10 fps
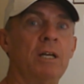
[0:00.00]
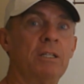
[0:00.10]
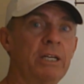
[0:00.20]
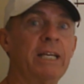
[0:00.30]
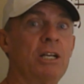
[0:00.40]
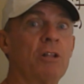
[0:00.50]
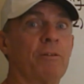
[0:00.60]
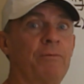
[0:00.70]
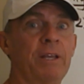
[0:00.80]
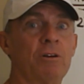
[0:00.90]
they're getting on
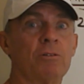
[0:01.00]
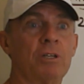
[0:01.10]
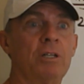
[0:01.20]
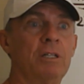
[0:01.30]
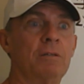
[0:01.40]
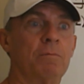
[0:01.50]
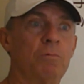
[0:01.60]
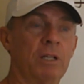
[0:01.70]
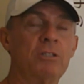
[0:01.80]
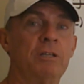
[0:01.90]
the field
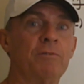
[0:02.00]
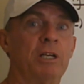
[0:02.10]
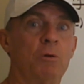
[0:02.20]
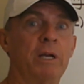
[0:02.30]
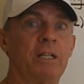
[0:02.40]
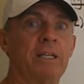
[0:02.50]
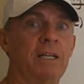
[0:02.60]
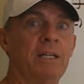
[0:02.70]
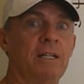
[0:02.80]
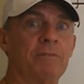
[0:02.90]
relatively
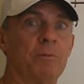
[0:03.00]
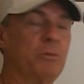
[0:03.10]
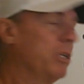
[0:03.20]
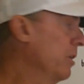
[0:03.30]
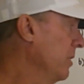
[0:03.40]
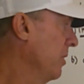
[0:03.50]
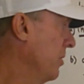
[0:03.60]
quickly from series to